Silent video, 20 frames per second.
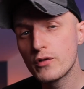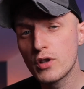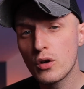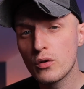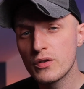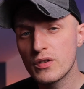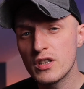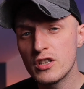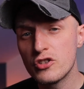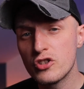
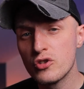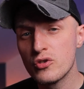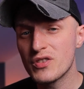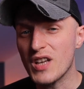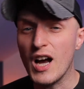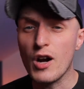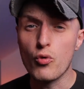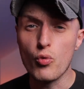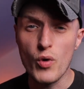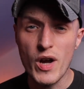those issues
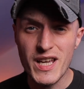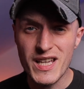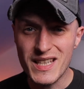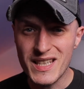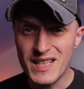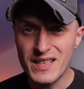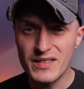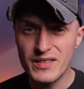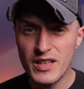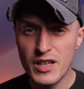are way
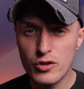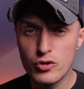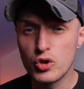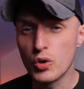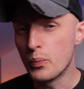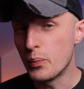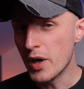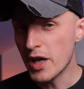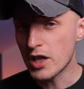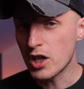easier
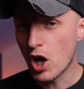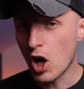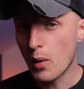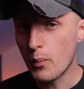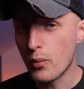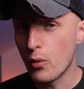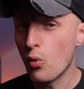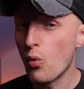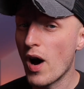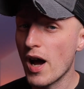to pick
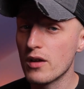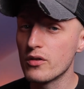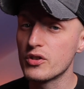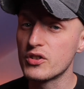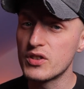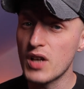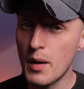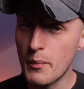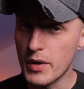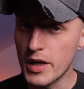up while
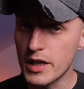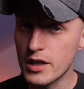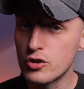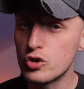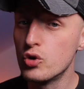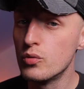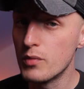summing to